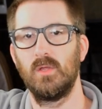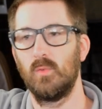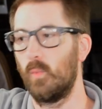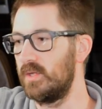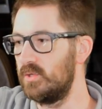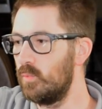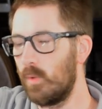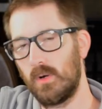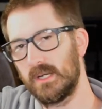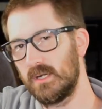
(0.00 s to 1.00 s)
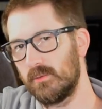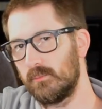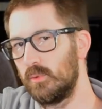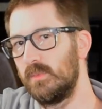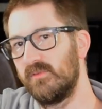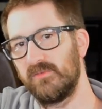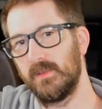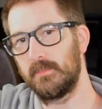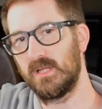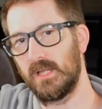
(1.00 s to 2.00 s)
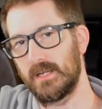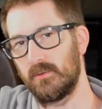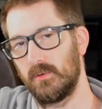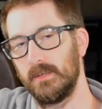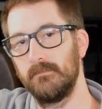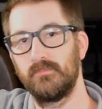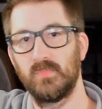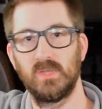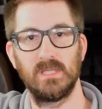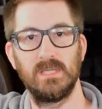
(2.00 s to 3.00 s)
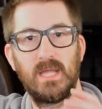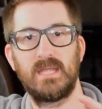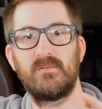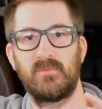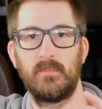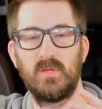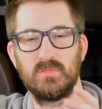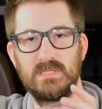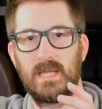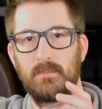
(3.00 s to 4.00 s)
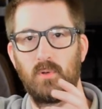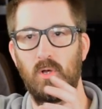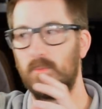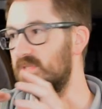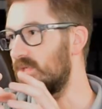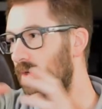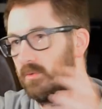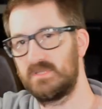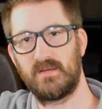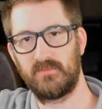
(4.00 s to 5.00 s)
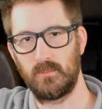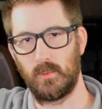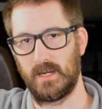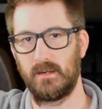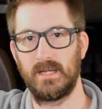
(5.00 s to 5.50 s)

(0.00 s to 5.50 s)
when you walk into the room and flip the light on, the light from those light bulbs goes everywhere.